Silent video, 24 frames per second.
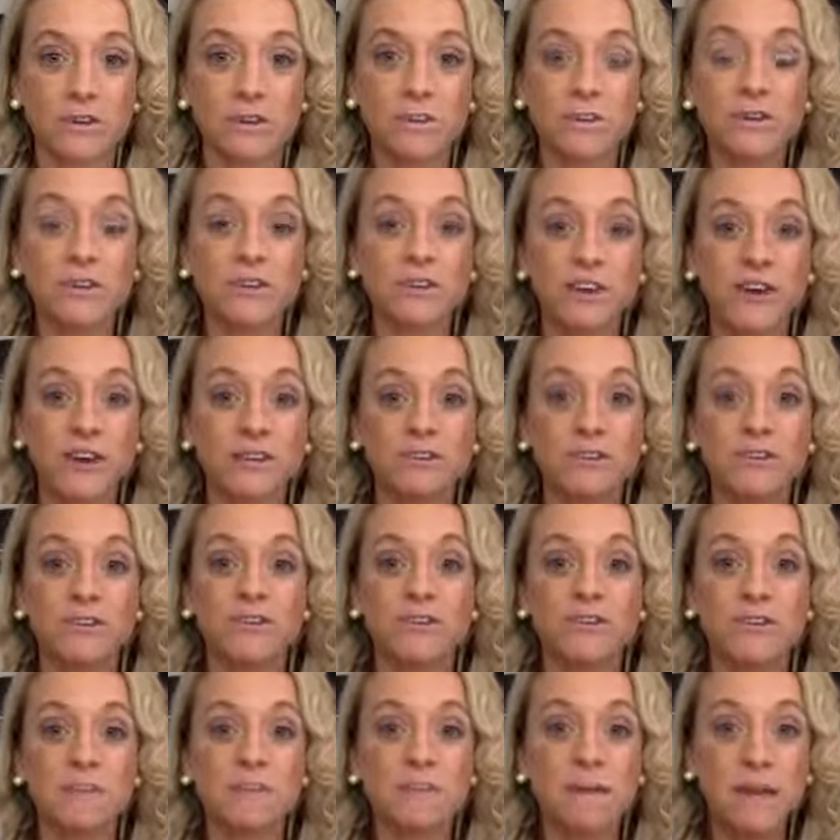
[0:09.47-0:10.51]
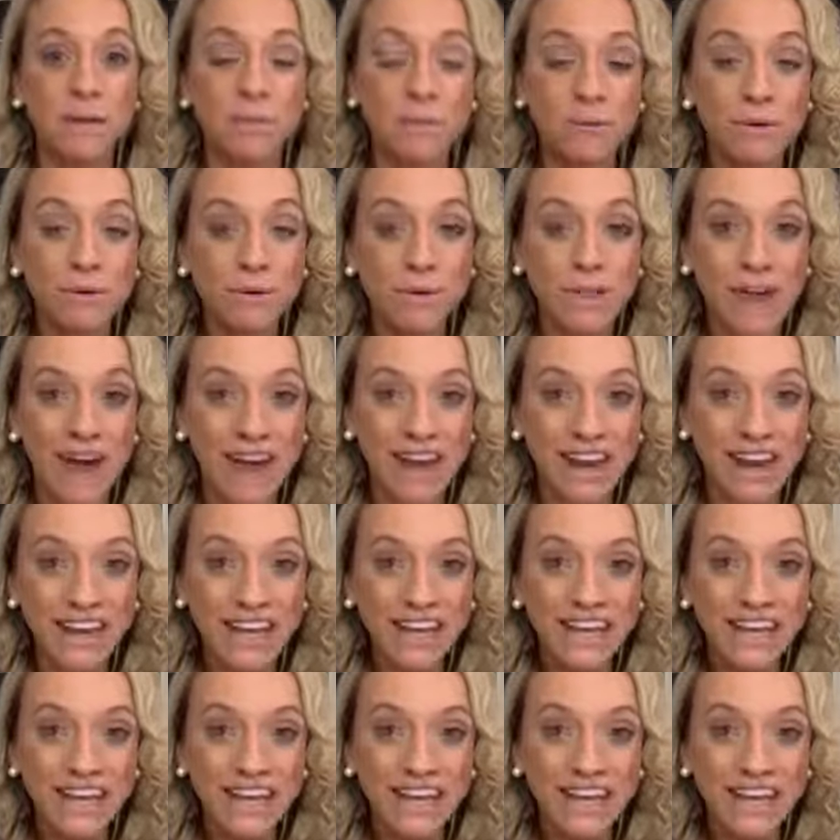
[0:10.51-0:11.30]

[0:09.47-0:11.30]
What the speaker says: because you see, the people that